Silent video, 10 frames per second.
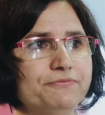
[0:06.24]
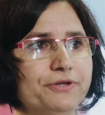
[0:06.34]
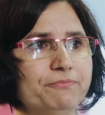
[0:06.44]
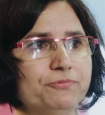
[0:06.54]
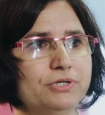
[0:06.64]

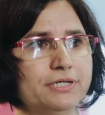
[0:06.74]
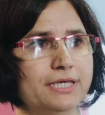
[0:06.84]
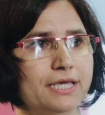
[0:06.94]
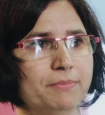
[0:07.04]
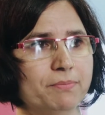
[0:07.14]
framework
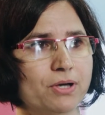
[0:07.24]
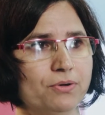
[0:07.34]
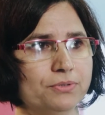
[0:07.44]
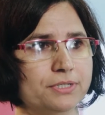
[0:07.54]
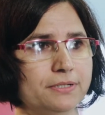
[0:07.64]
came
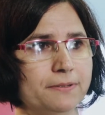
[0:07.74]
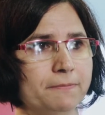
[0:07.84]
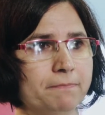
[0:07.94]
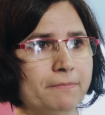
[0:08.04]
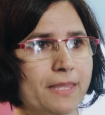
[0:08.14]
about
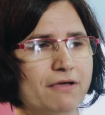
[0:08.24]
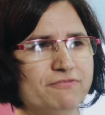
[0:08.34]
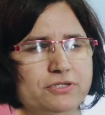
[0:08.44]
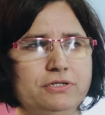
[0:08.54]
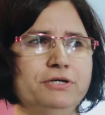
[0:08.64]

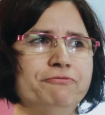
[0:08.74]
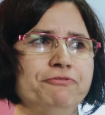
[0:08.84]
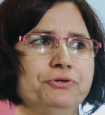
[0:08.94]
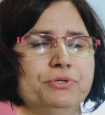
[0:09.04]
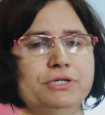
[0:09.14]
after a
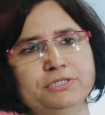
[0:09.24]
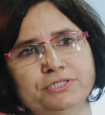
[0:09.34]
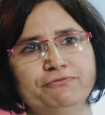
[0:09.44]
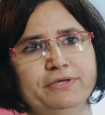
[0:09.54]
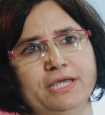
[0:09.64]
few years
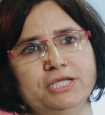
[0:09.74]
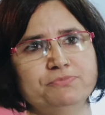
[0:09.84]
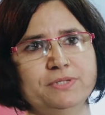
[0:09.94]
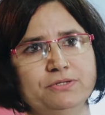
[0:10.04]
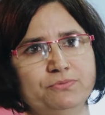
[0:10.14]
of
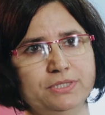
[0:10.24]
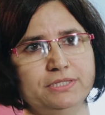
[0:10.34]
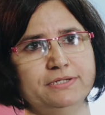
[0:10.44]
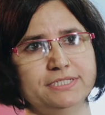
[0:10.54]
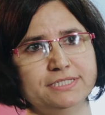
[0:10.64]
engagement with
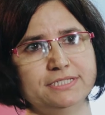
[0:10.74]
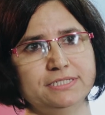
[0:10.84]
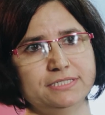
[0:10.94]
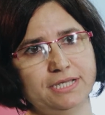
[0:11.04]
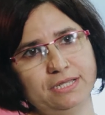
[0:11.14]
the
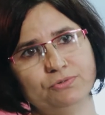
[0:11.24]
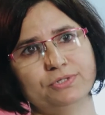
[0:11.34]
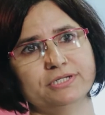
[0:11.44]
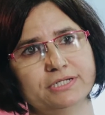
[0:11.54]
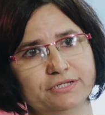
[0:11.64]
resistance and
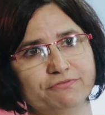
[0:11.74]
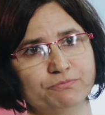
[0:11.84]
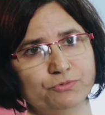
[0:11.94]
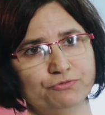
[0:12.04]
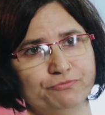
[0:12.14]
alternative
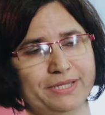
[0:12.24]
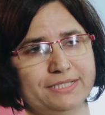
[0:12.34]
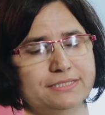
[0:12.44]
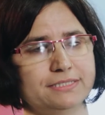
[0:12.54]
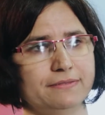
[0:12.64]

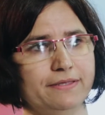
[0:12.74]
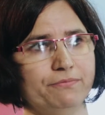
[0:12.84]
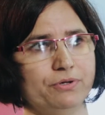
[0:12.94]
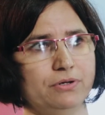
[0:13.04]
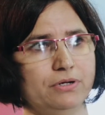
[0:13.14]
movements. There
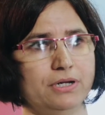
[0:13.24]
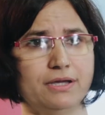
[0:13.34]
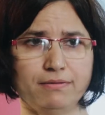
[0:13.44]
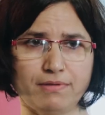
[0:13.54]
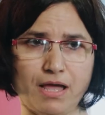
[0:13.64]
were
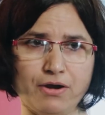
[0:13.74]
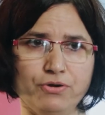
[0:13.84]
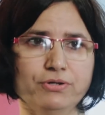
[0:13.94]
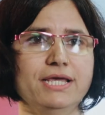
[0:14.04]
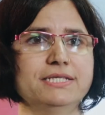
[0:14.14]
our
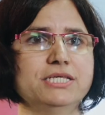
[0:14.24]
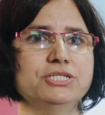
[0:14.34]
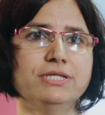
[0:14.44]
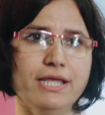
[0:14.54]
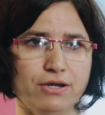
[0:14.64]

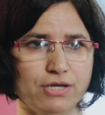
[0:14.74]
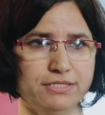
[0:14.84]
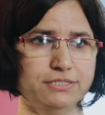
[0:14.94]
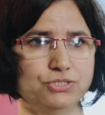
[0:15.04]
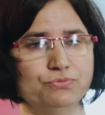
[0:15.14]
organization and
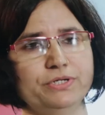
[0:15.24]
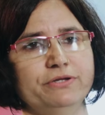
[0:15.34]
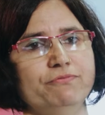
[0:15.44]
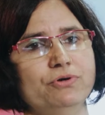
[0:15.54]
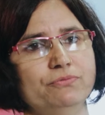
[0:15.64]
others who were
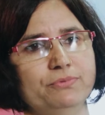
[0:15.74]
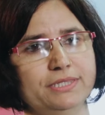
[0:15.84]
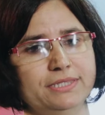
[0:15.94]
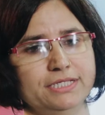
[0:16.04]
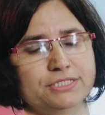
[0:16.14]
involved
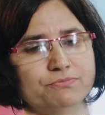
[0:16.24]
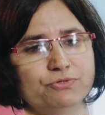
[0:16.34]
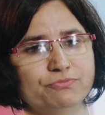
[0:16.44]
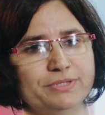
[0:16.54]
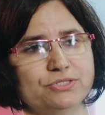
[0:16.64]
with these
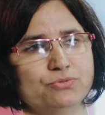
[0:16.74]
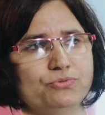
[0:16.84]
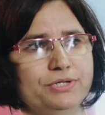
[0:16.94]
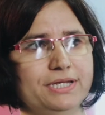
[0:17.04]
movements who